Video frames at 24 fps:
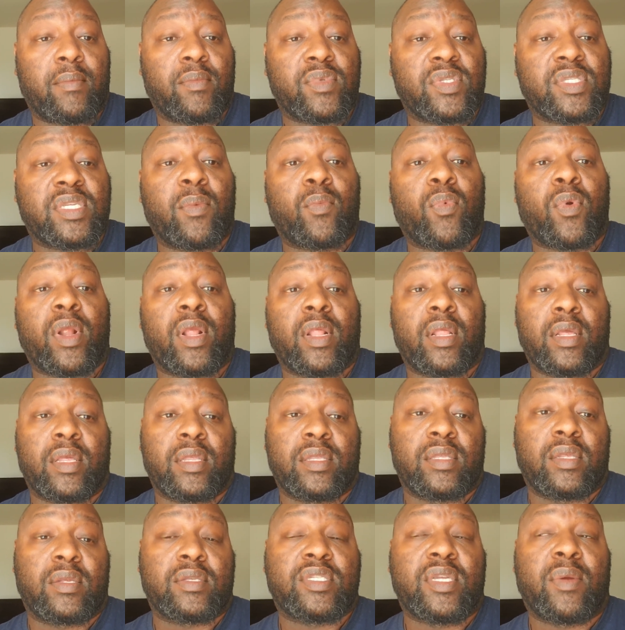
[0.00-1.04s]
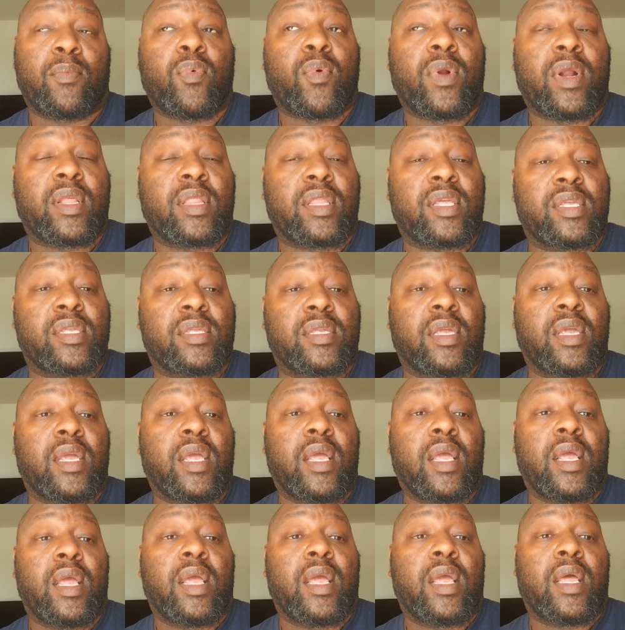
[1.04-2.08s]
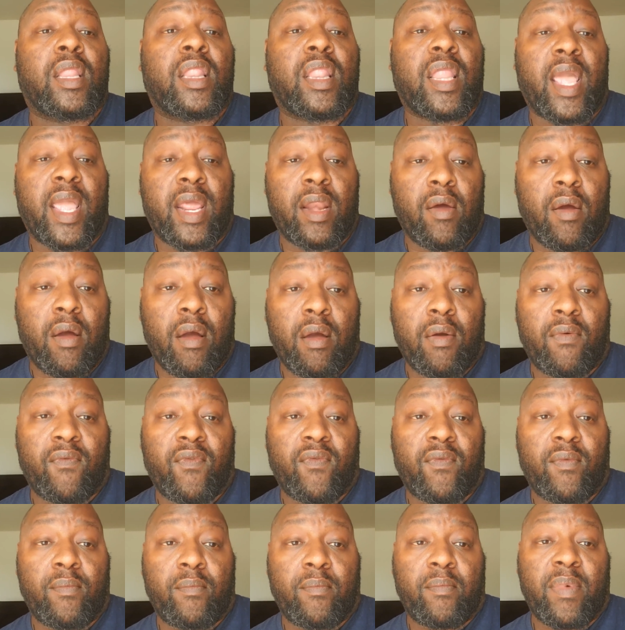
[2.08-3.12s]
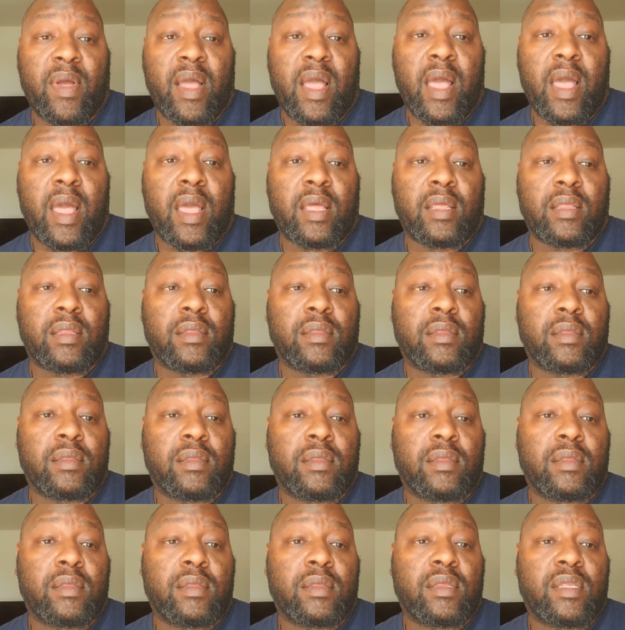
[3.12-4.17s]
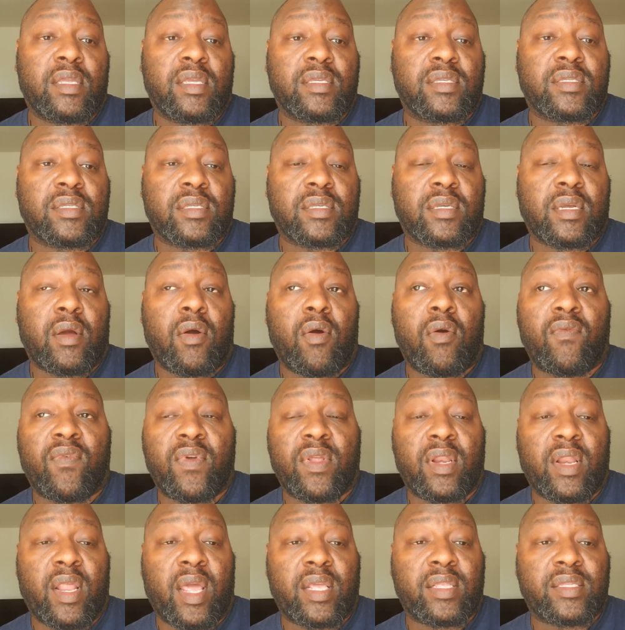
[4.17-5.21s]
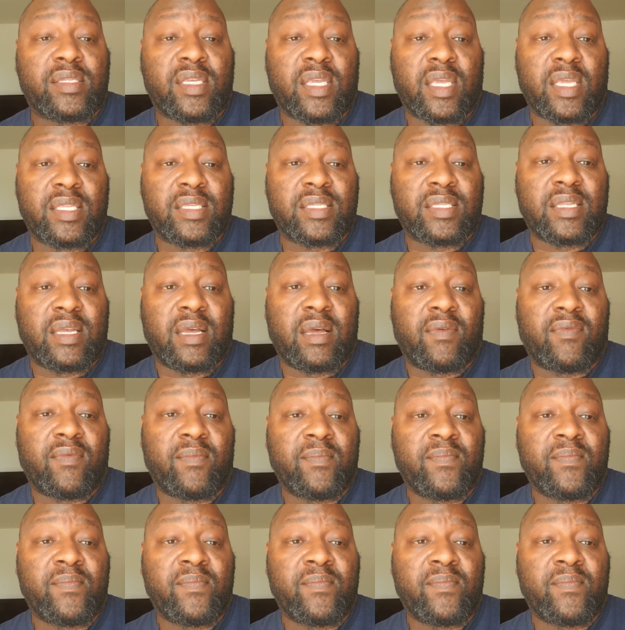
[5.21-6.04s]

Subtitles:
temporarily laid off behind this COVID-19 stuff.